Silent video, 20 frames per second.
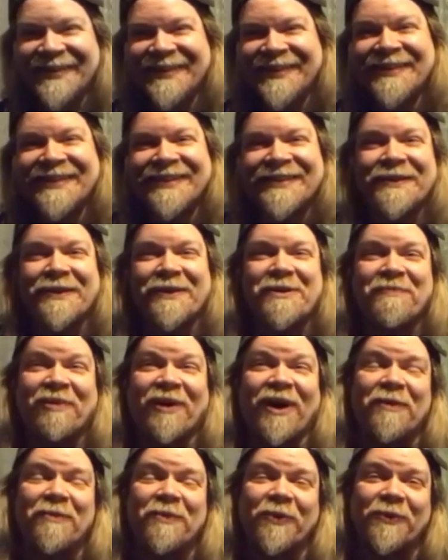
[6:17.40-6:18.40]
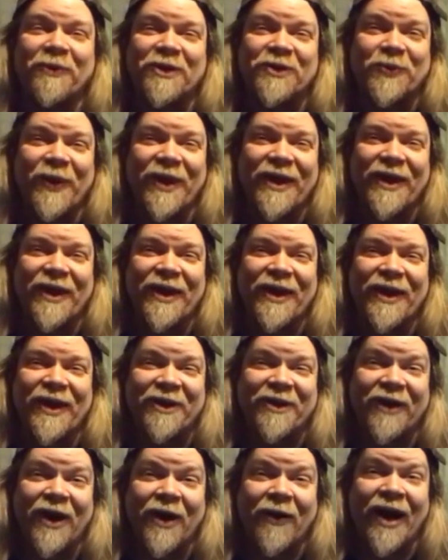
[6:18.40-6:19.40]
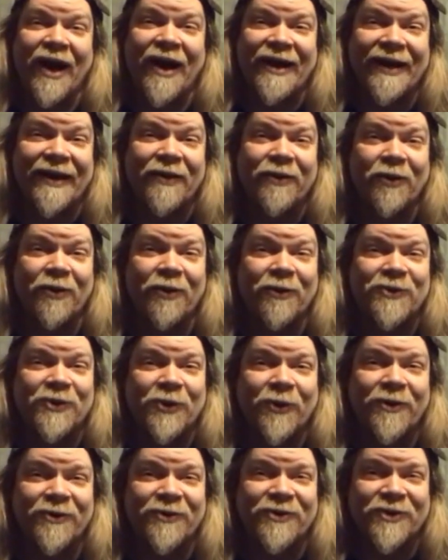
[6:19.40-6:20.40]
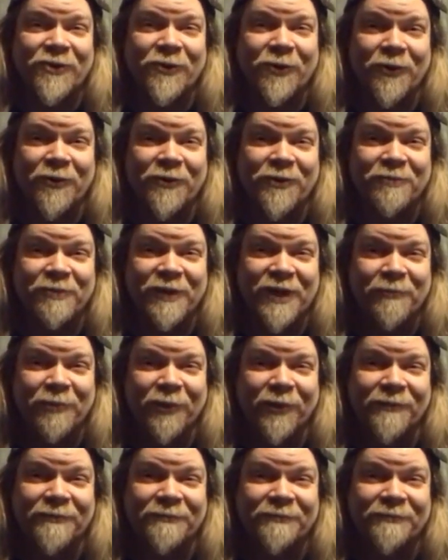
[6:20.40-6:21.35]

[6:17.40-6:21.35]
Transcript: the only problem was we had to figure out how to get all those orders to all those people.